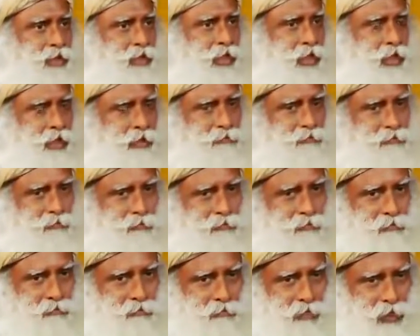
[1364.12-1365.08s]
that kind of
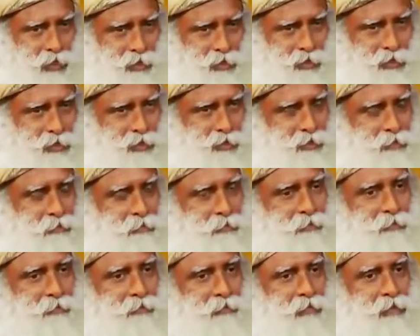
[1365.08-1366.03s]
medicine,
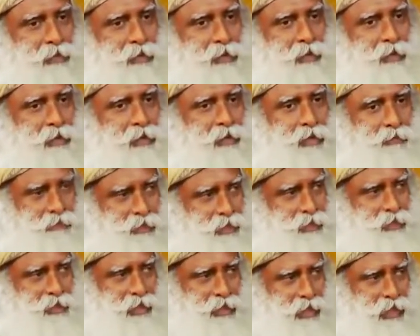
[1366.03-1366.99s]
if there
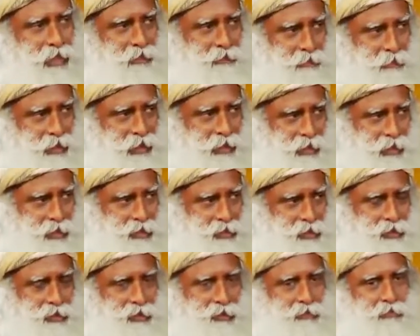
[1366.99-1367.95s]
is that kind of a Medicare
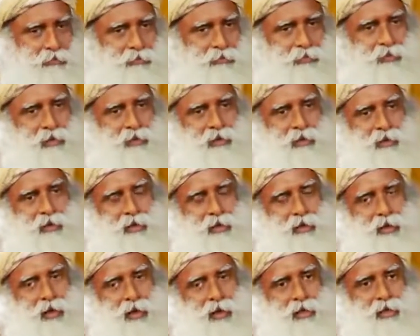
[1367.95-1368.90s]
system.
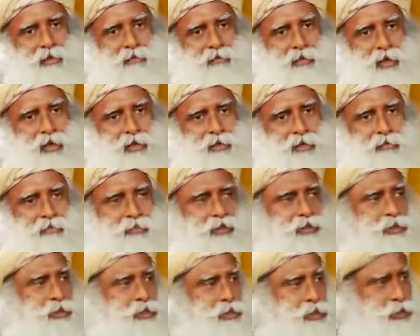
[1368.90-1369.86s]
Otherwise,
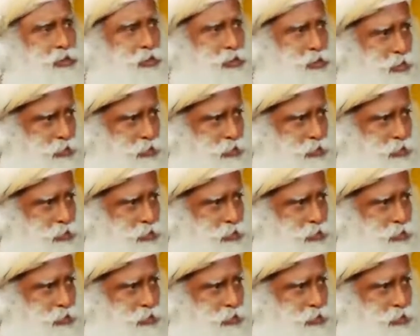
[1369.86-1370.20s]
businesses